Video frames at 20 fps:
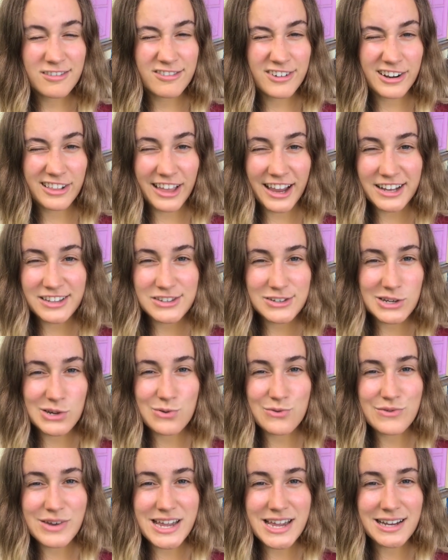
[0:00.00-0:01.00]
for like
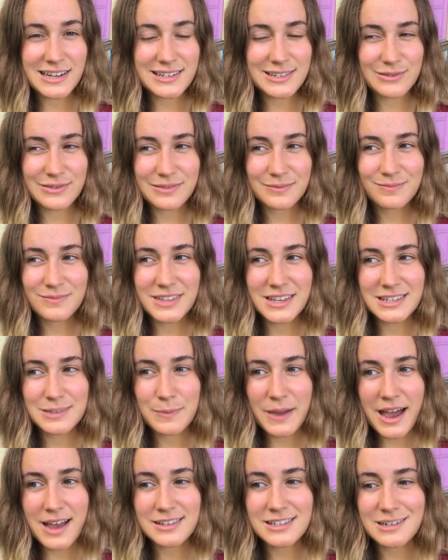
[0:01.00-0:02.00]
2 weeks this
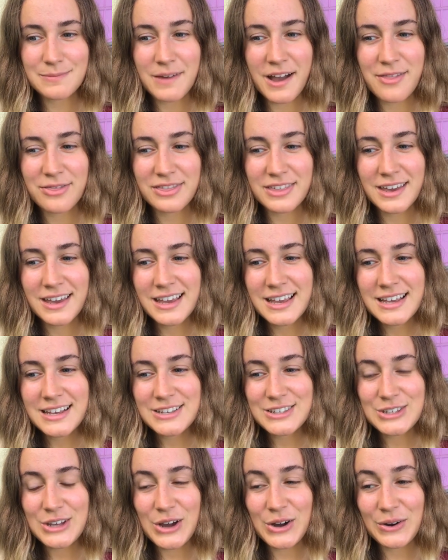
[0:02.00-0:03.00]
past month,
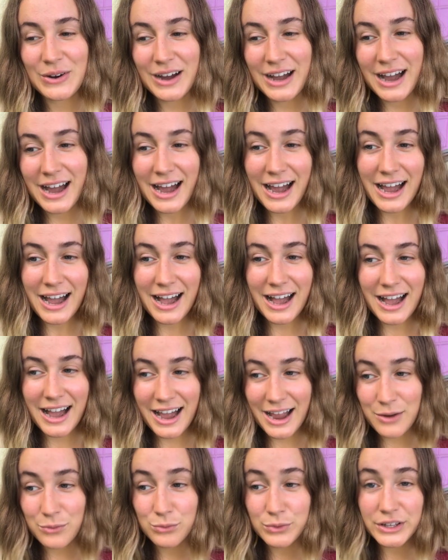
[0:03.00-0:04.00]
so
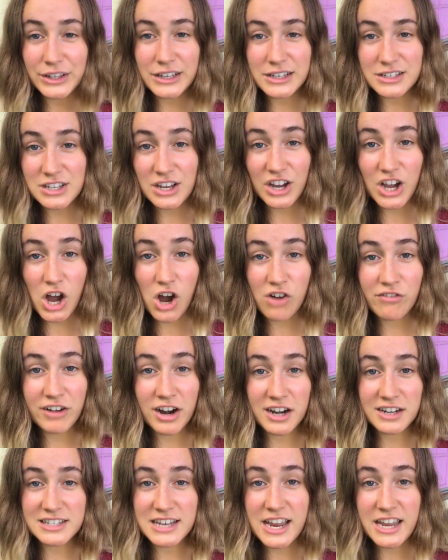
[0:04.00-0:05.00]
I really took
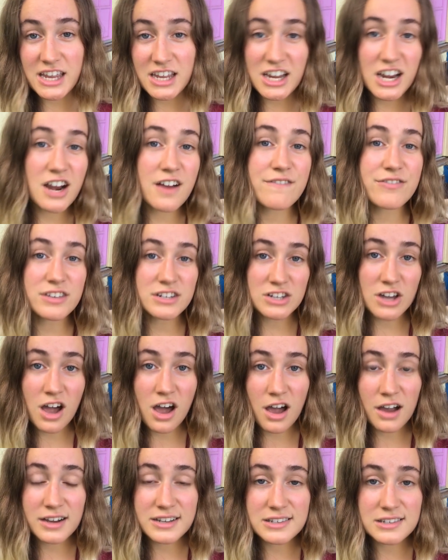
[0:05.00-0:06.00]
over taking care of the
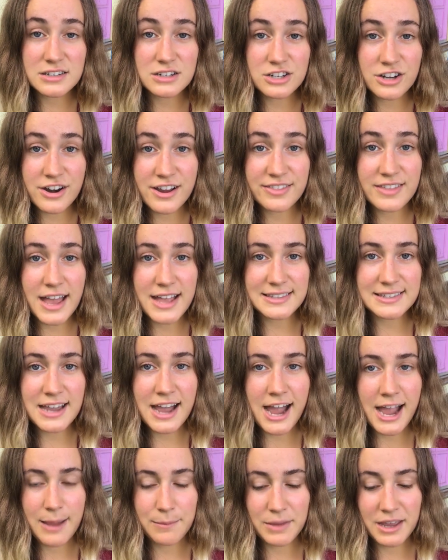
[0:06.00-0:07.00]
dogs during that
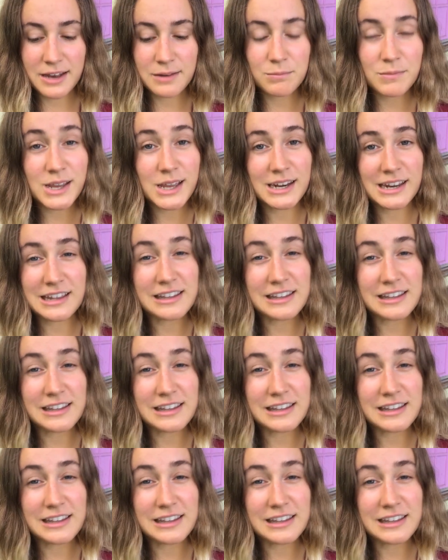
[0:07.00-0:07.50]
time, and me and